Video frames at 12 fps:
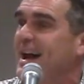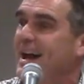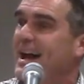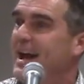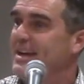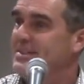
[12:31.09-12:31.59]

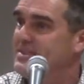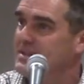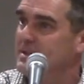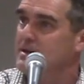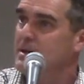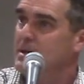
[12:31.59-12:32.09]
And
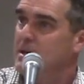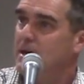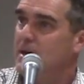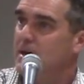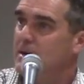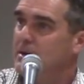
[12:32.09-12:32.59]
then
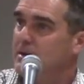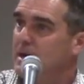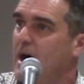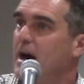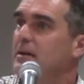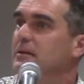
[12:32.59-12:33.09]

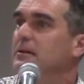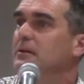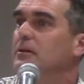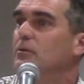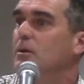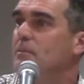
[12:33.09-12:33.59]
God
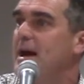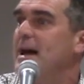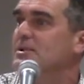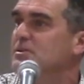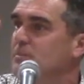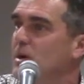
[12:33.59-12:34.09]

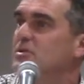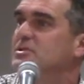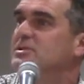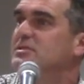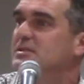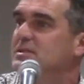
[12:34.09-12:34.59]
reminds
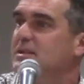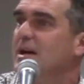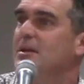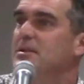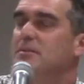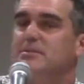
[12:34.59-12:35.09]
Moses to
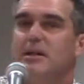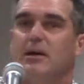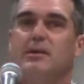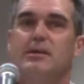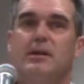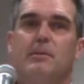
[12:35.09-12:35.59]
tell
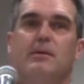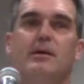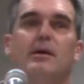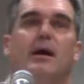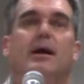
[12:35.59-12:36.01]
them,